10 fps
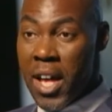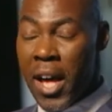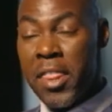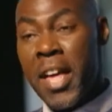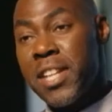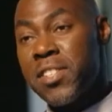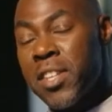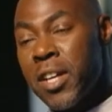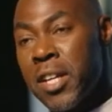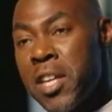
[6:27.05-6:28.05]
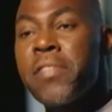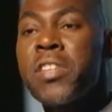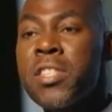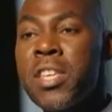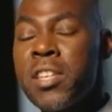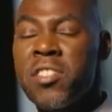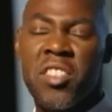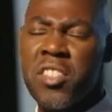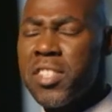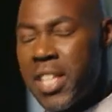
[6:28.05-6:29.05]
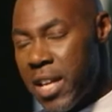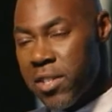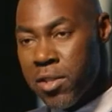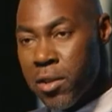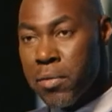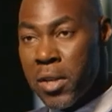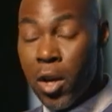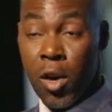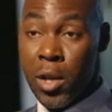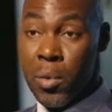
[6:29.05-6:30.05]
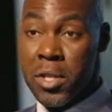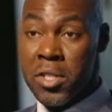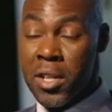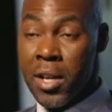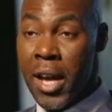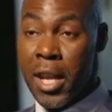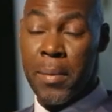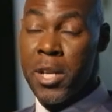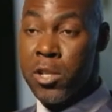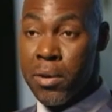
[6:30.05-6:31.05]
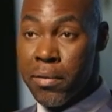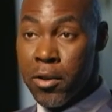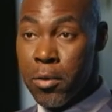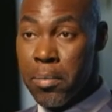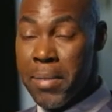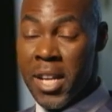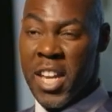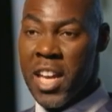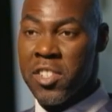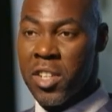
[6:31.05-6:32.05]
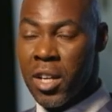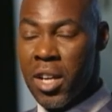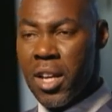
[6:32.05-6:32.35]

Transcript: and that's given the success of the Hollywood animation film Madagascar,